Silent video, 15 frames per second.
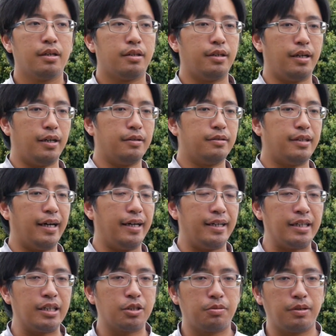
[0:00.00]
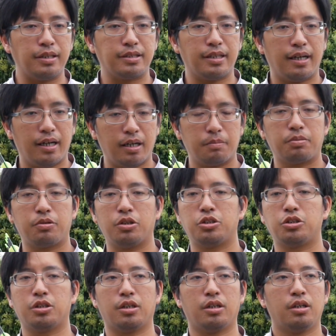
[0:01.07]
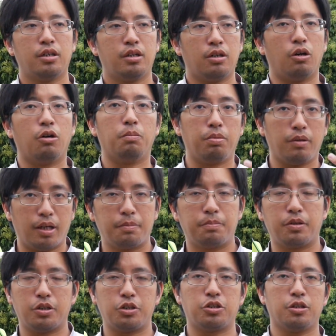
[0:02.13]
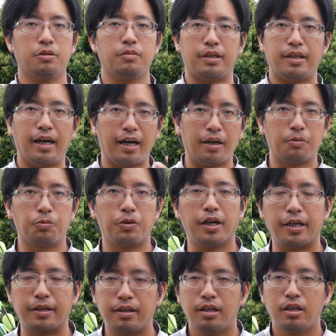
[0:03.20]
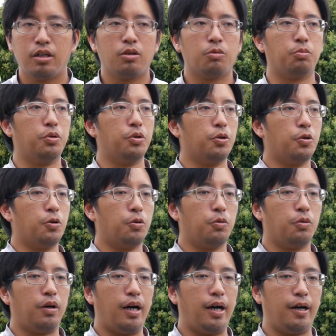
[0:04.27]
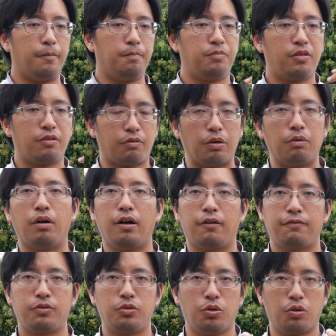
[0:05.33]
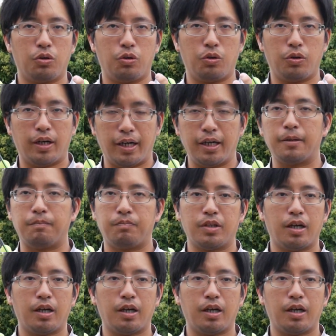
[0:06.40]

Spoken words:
then that increased heart pressure or blood pressure and heart rate will throw off your aim.